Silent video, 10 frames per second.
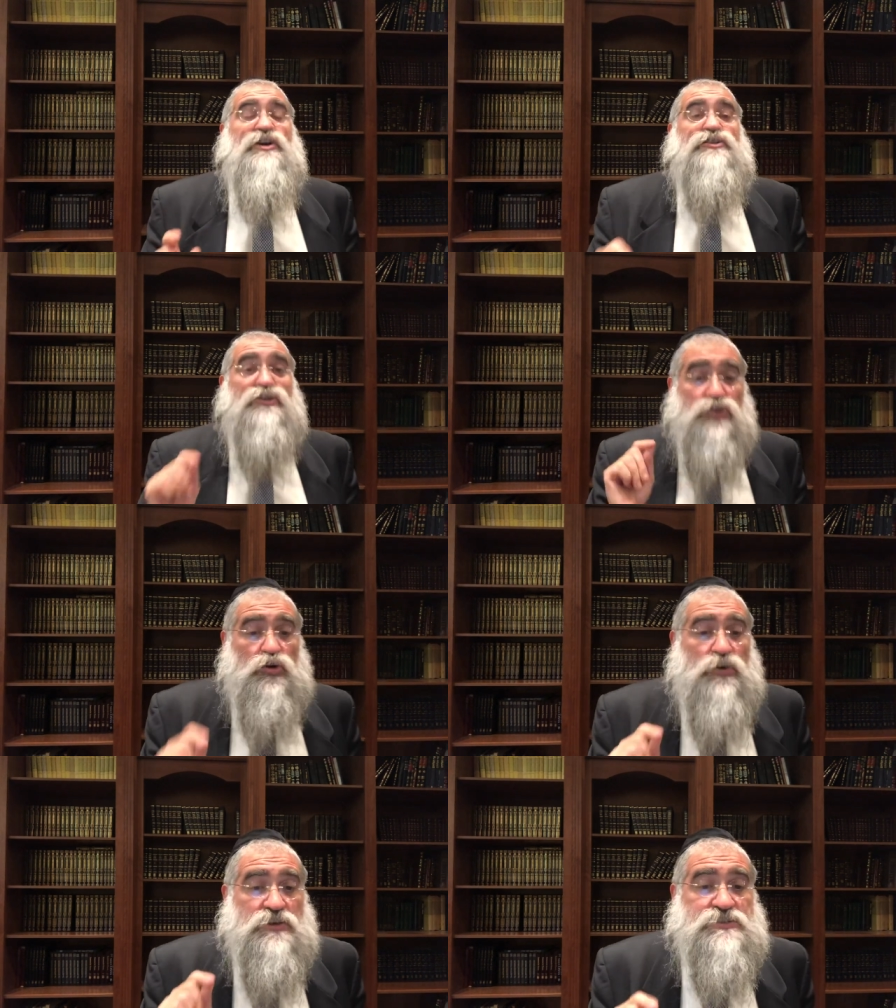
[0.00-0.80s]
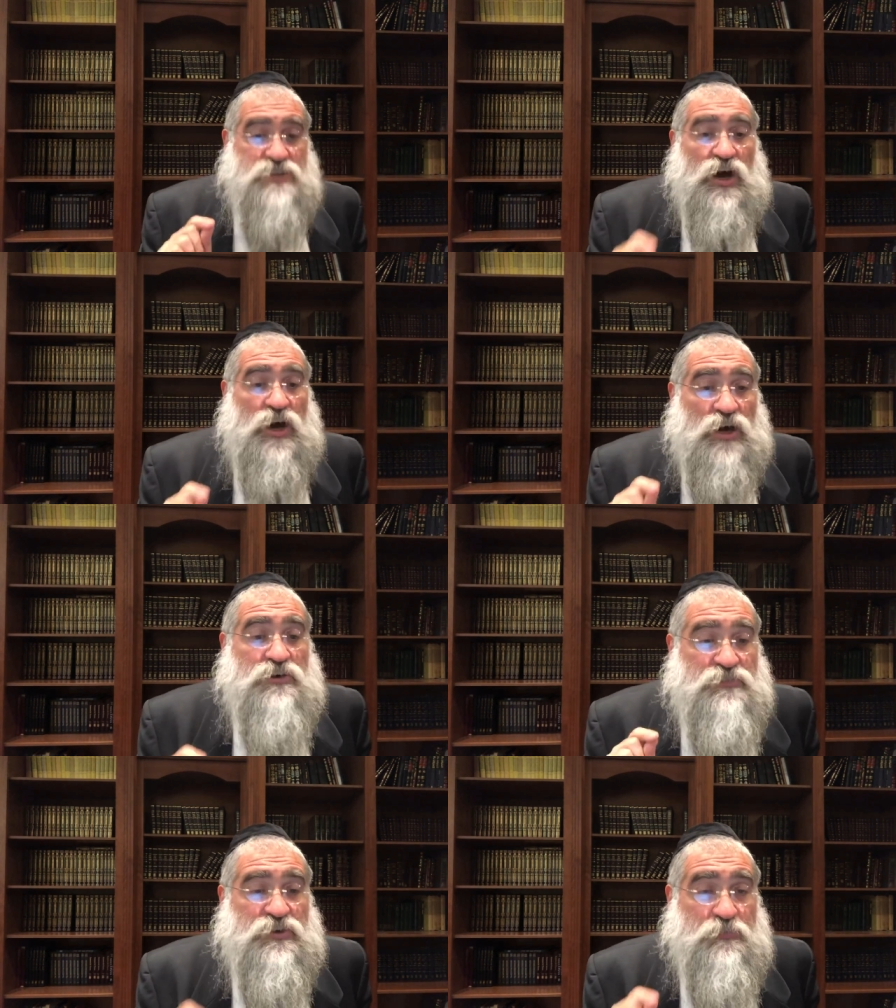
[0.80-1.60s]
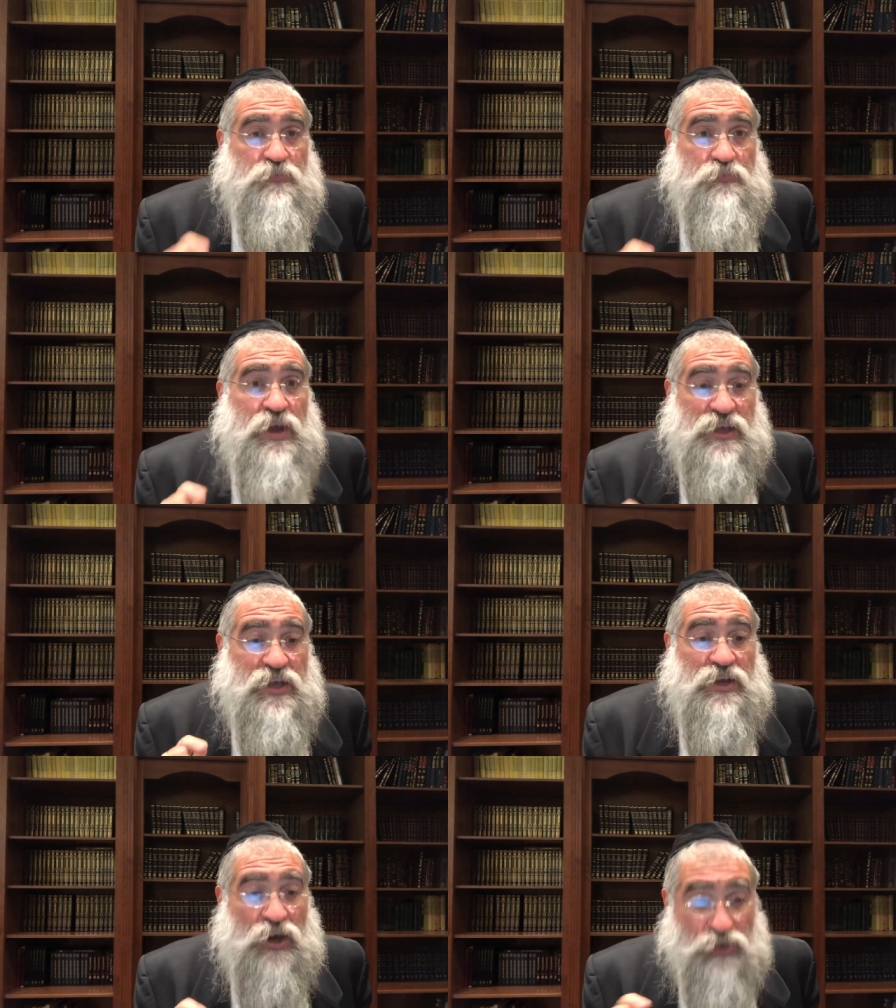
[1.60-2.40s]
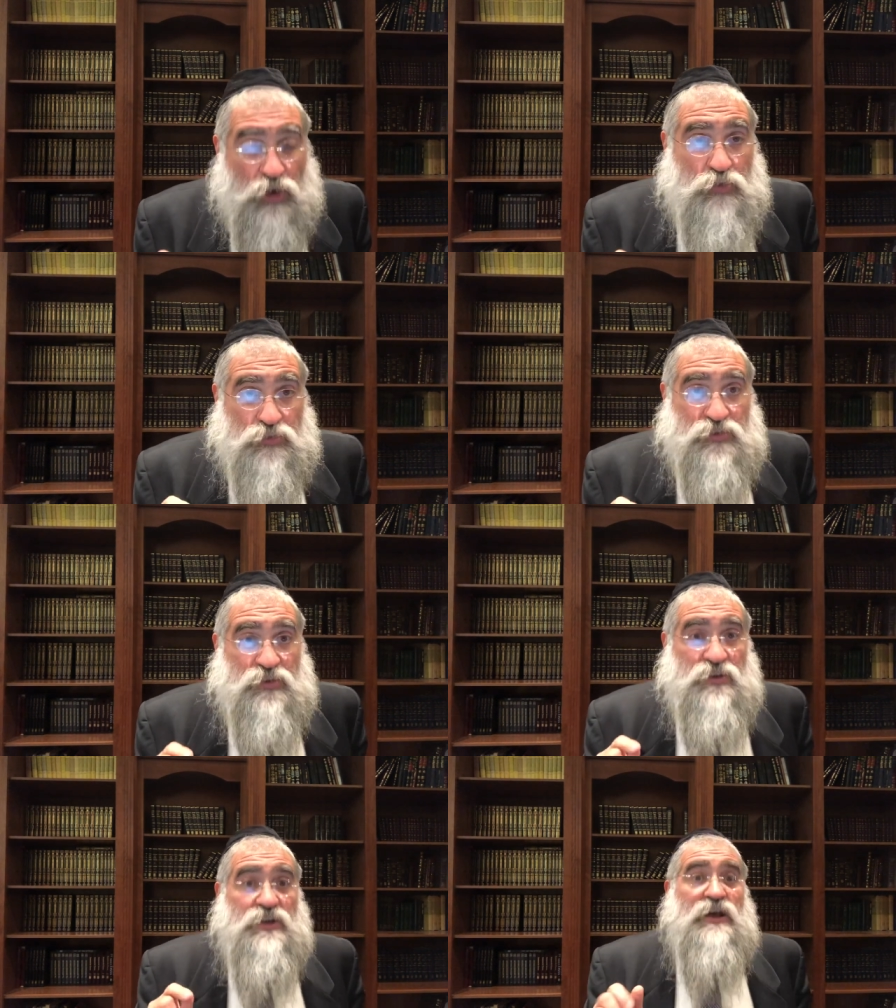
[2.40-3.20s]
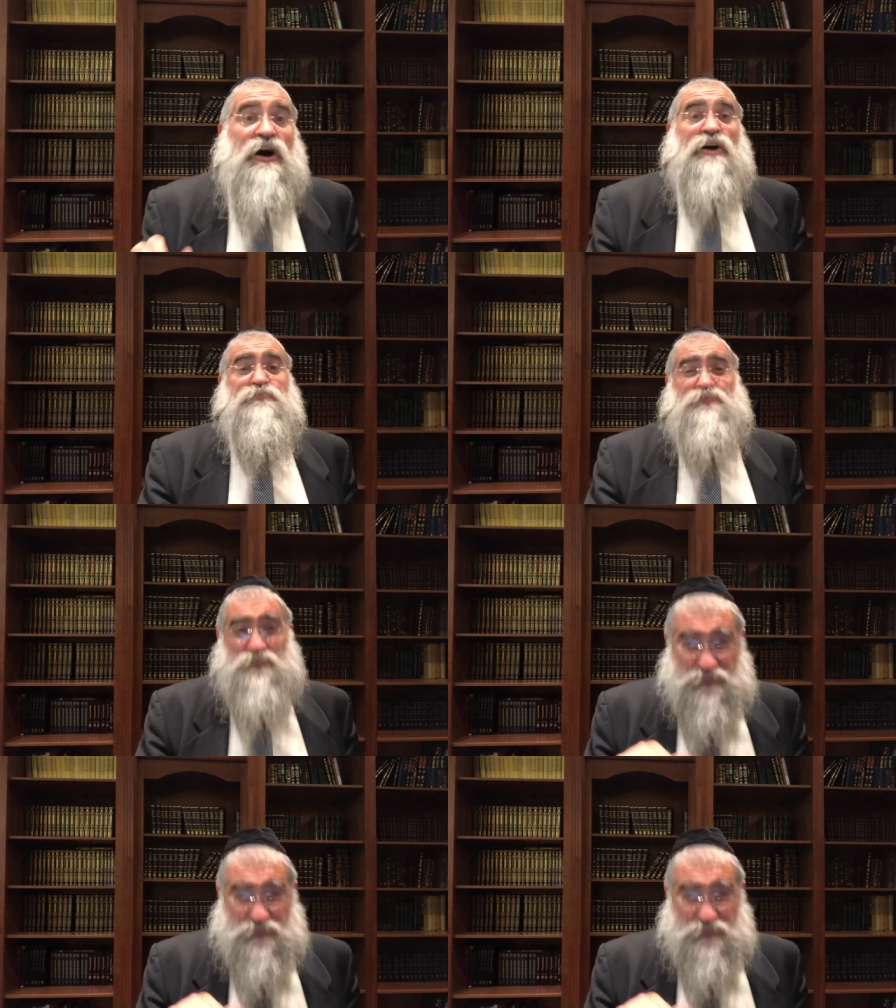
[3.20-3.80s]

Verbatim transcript: the laws of making an oath, um,